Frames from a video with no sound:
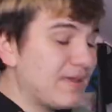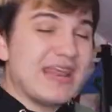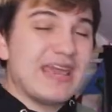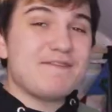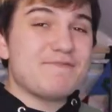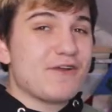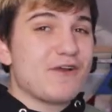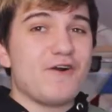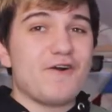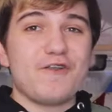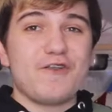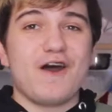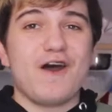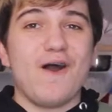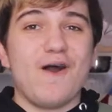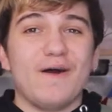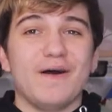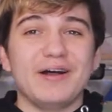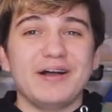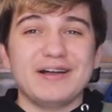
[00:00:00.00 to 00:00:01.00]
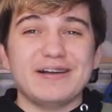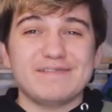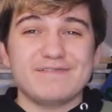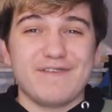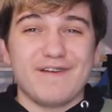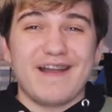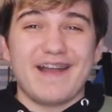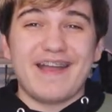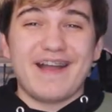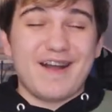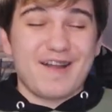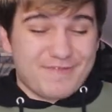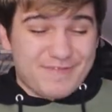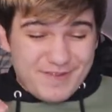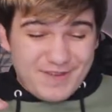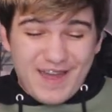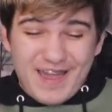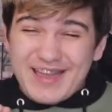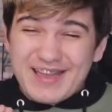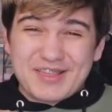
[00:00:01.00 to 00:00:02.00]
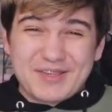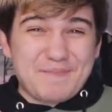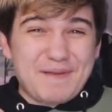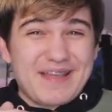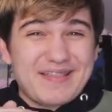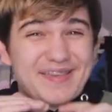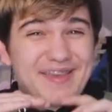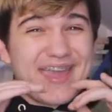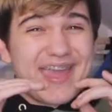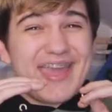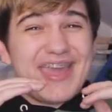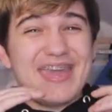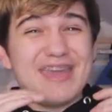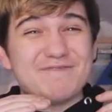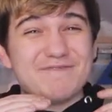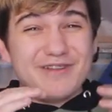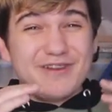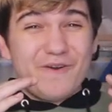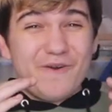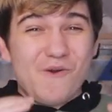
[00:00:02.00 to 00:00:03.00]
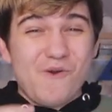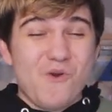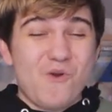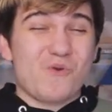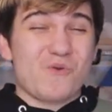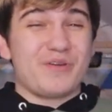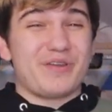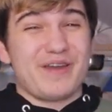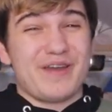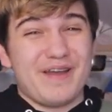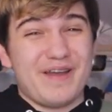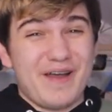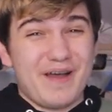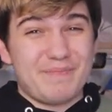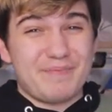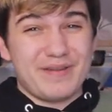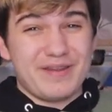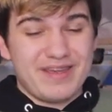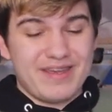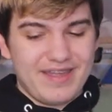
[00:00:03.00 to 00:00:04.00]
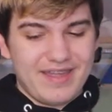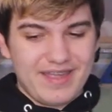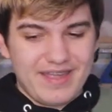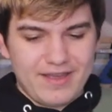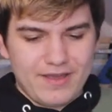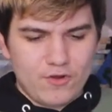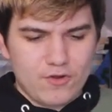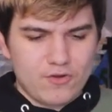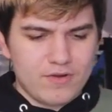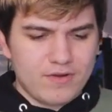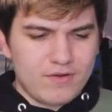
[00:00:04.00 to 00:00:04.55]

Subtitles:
Believe it or not, right? I feel like it's about to get even awkwarder up in here.